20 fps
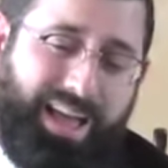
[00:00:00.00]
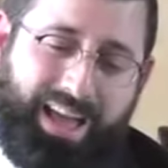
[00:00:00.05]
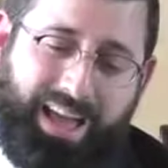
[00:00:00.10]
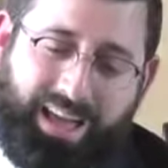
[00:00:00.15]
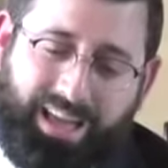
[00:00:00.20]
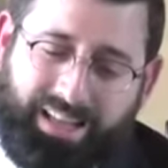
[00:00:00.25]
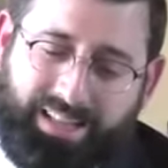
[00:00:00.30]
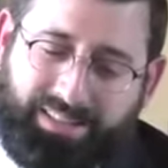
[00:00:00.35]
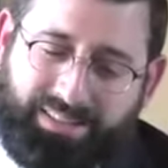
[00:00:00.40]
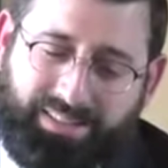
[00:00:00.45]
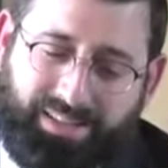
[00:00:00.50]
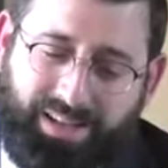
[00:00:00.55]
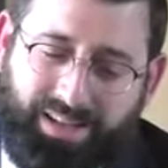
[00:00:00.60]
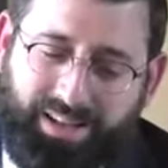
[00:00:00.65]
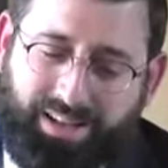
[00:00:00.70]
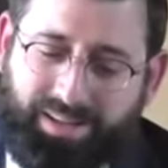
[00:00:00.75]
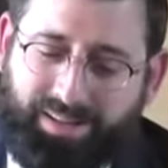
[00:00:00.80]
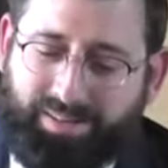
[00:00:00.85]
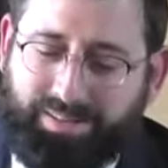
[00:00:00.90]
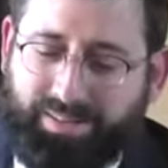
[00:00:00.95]
and,
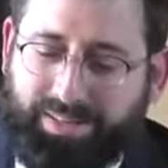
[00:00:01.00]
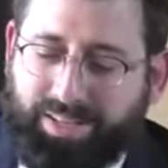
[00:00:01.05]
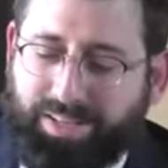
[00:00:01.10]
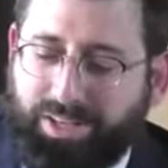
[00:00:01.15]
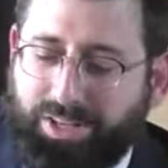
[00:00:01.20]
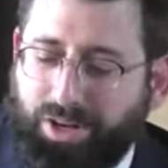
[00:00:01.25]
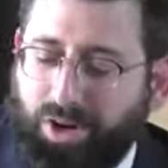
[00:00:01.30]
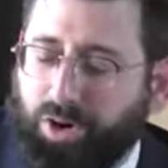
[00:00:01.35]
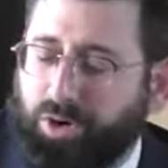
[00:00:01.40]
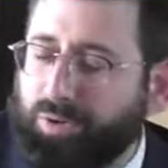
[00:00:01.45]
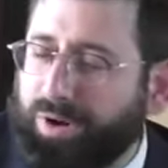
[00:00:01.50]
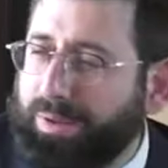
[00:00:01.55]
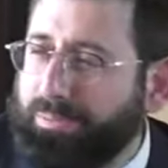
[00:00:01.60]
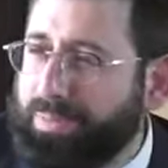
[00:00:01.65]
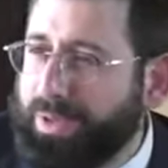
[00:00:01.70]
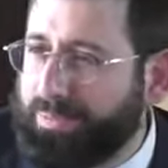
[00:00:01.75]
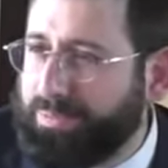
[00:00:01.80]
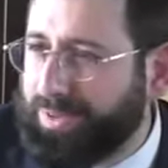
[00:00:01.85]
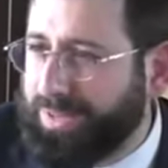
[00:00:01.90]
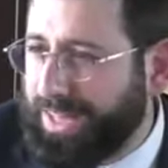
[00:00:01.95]
uh, you know, great
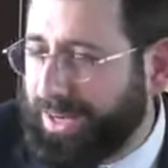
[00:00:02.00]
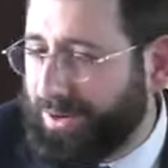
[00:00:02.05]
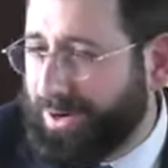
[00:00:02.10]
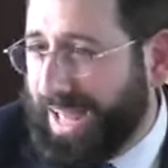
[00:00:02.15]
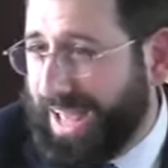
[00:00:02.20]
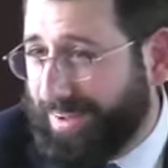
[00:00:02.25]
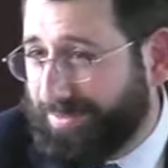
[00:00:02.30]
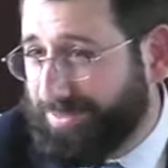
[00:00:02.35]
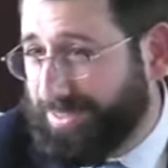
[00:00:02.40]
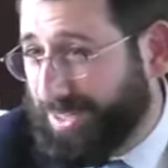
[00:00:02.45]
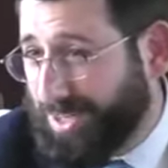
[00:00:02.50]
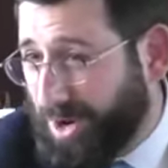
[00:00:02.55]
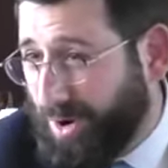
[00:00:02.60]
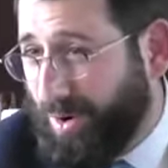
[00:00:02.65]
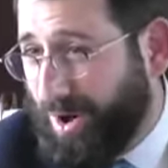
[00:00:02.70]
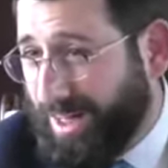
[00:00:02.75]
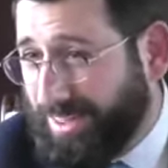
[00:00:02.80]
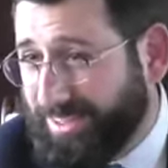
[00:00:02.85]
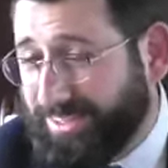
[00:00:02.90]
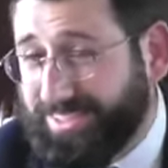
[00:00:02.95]
people, they don't have to go
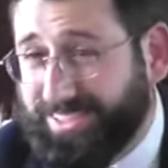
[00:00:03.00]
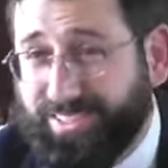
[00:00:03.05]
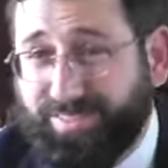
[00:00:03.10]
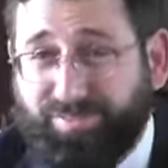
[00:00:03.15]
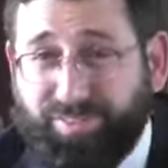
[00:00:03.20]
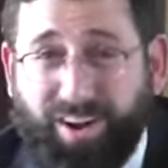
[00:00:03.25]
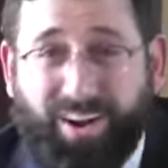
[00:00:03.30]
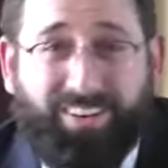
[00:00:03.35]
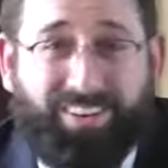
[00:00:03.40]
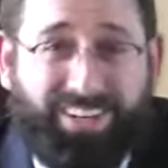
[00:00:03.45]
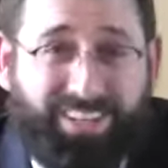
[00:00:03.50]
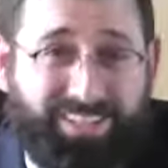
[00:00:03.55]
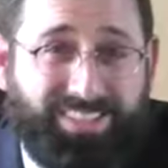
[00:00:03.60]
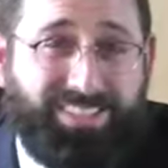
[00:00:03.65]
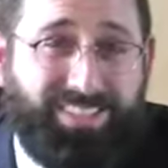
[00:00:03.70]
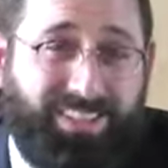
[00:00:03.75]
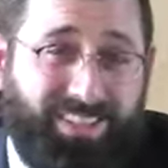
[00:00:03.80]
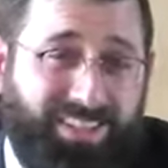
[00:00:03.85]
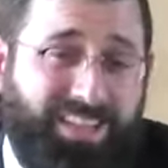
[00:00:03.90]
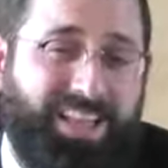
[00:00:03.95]
on the safari
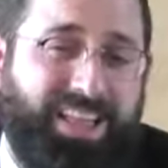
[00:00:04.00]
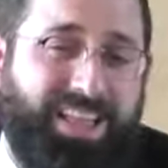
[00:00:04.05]
to...